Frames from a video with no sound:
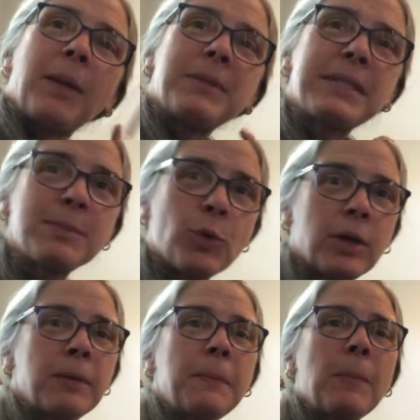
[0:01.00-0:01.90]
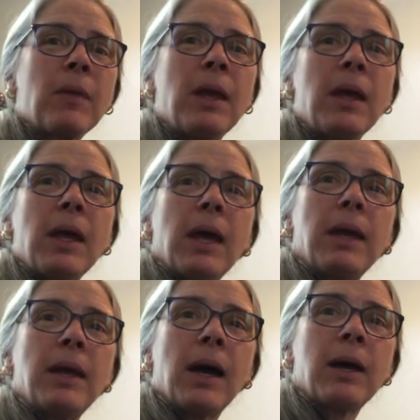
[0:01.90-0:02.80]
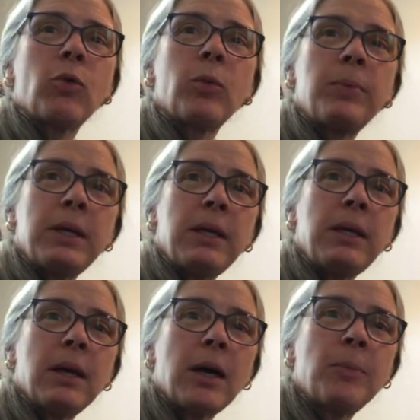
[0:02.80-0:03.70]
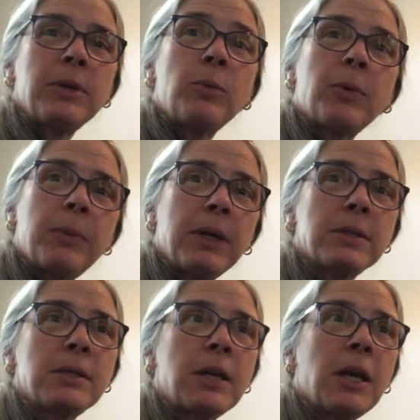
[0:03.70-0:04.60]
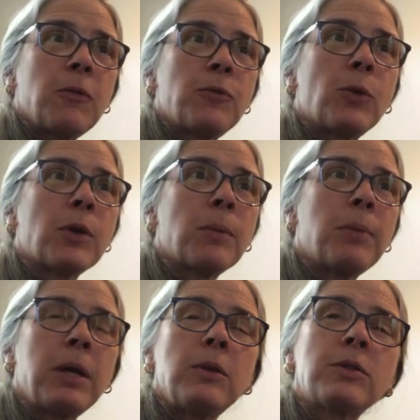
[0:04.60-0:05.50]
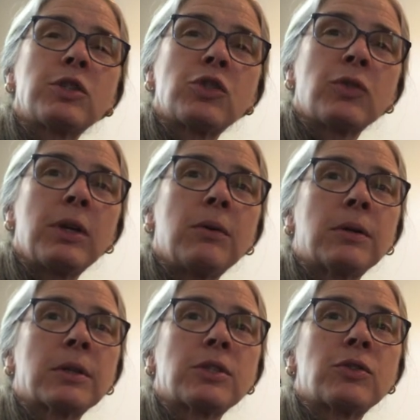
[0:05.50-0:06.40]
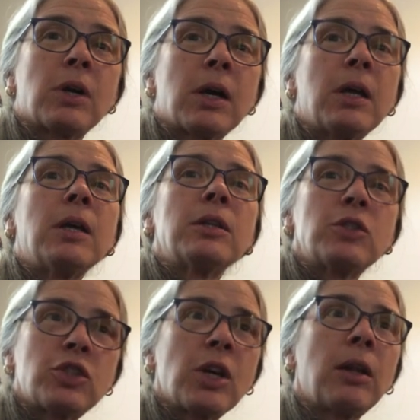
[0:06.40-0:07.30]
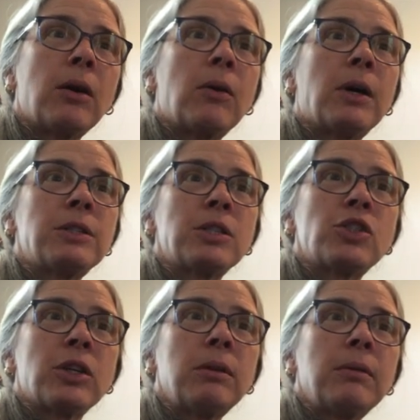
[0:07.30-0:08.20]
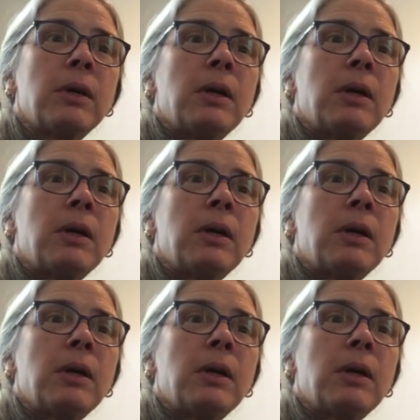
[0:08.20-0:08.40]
I'm Mrs. Morton, and I will be helping you prepare today for the Bay Youth String Orchestra Cello Audition.